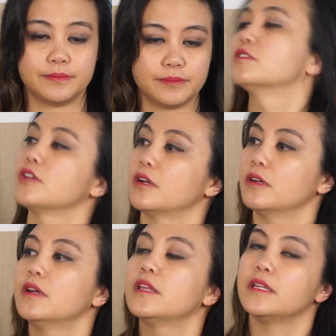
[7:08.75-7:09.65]
So
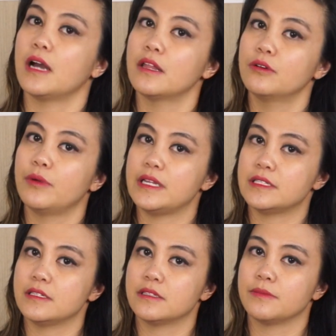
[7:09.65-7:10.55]
the other weight
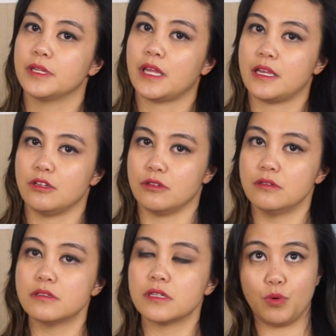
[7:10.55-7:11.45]
system that they
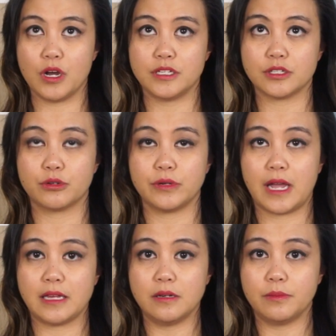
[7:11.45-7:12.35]
used was
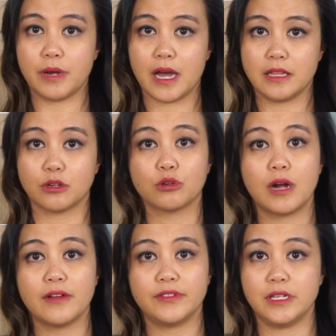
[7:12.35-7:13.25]
created by the
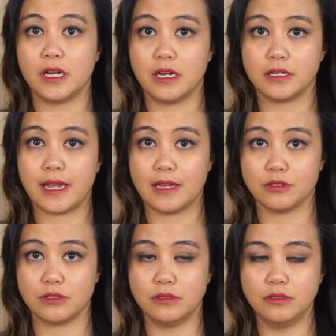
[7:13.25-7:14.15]
Craft Yarn
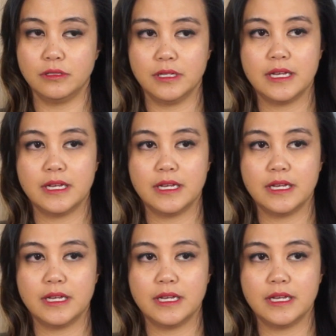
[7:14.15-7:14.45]
Council,